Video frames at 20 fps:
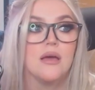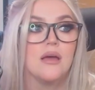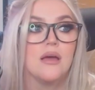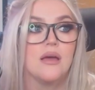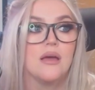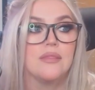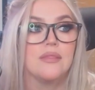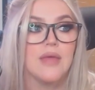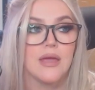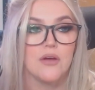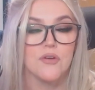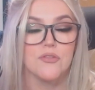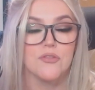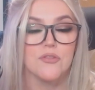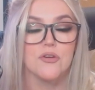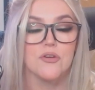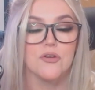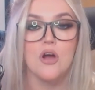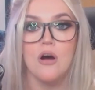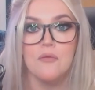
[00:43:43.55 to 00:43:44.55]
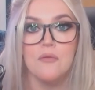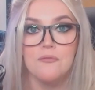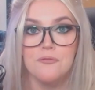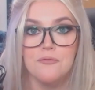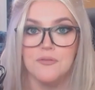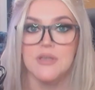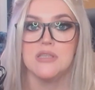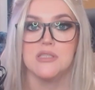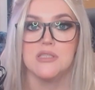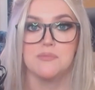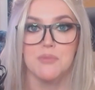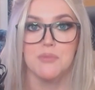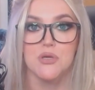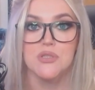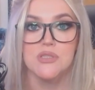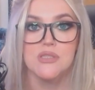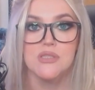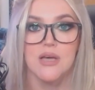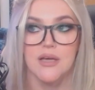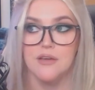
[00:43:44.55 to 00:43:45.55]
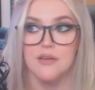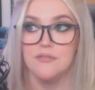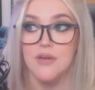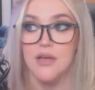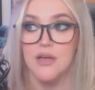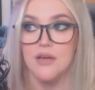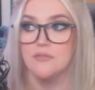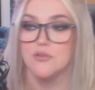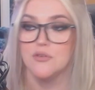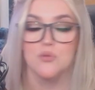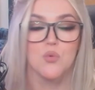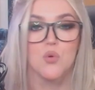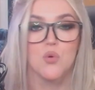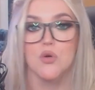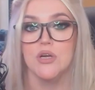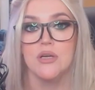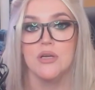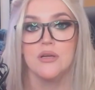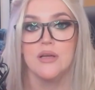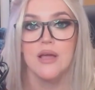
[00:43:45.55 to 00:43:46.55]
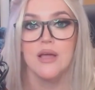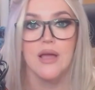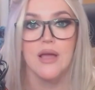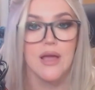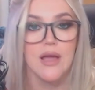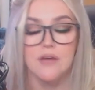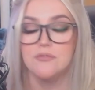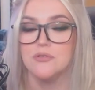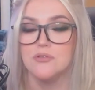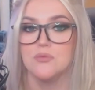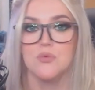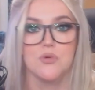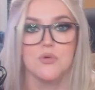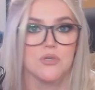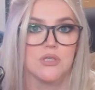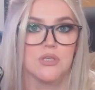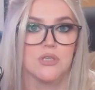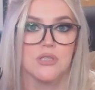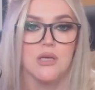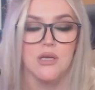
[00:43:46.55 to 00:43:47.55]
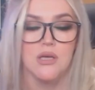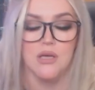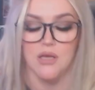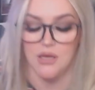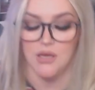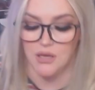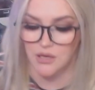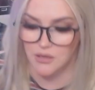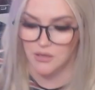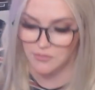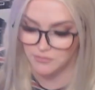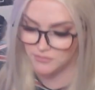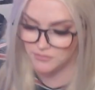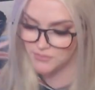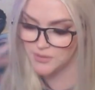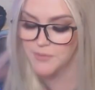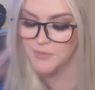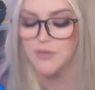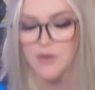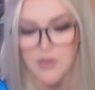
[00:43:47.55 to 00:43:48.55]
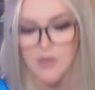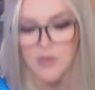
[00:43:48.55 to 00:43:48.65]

They are the comfiest boots I have ever worn. Let me grab this